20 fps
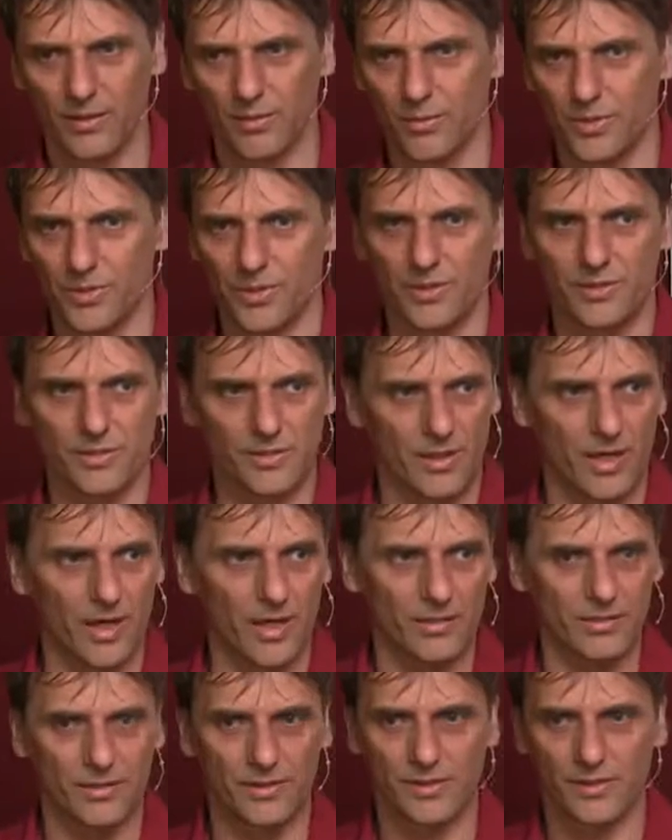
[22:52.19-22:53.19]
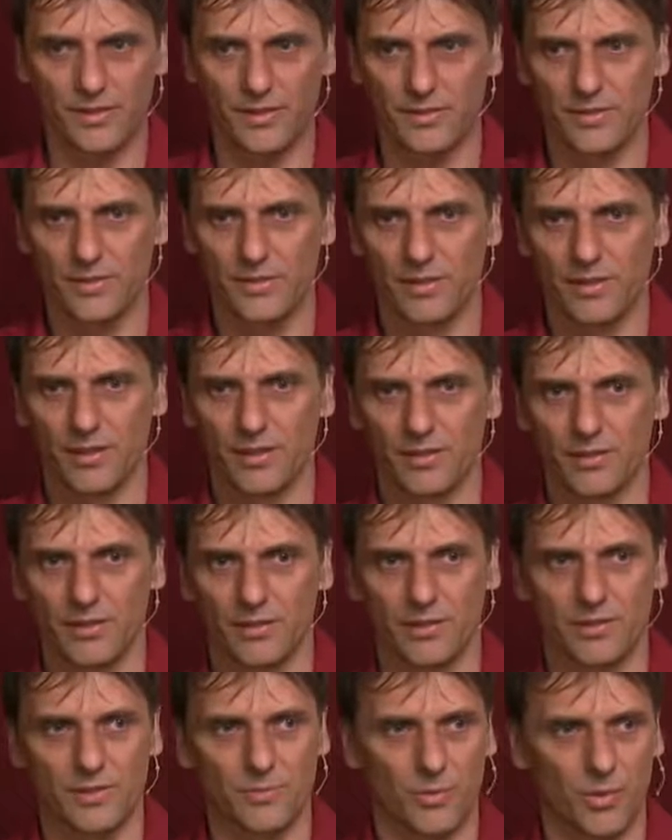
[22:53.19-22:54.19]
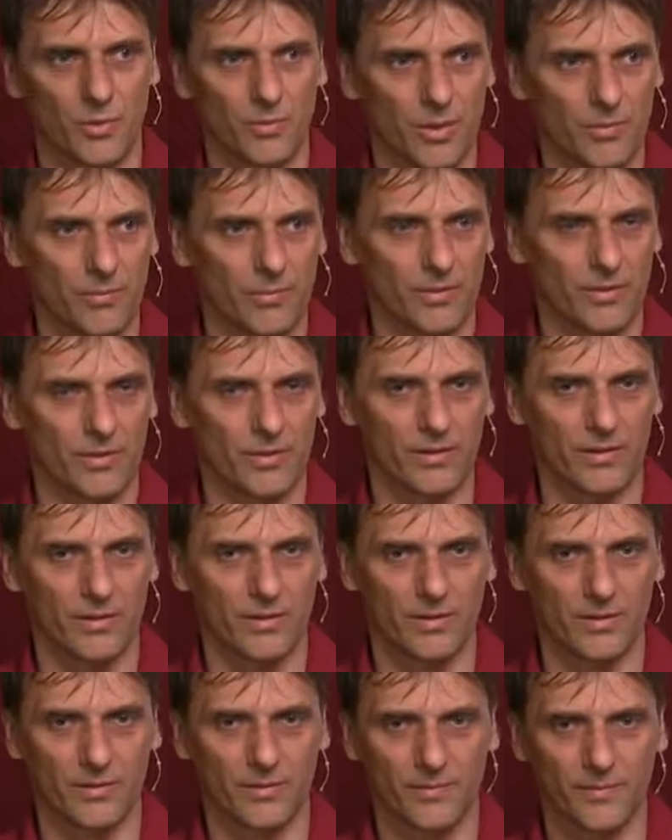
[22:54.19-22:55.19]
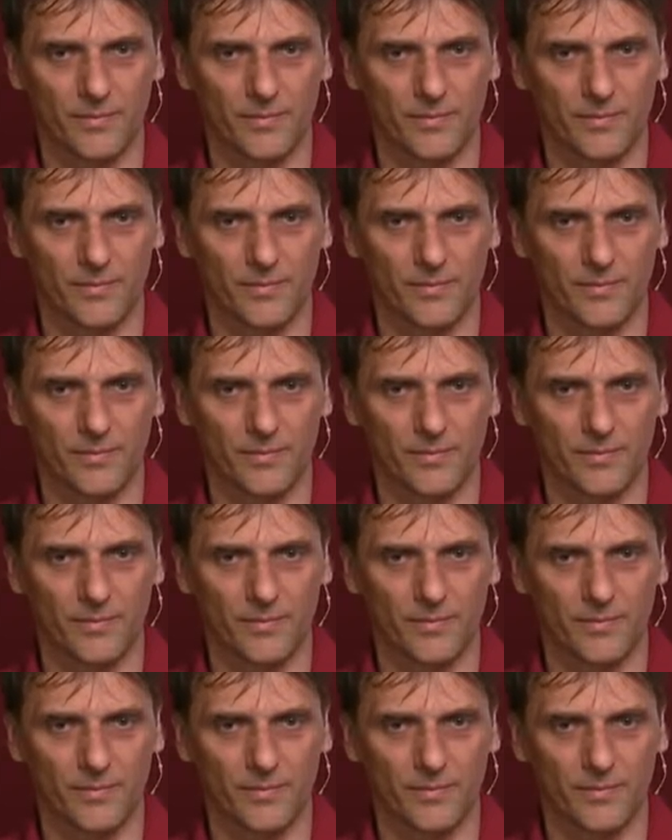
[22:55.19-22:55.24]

which is heart disease that has problem uh,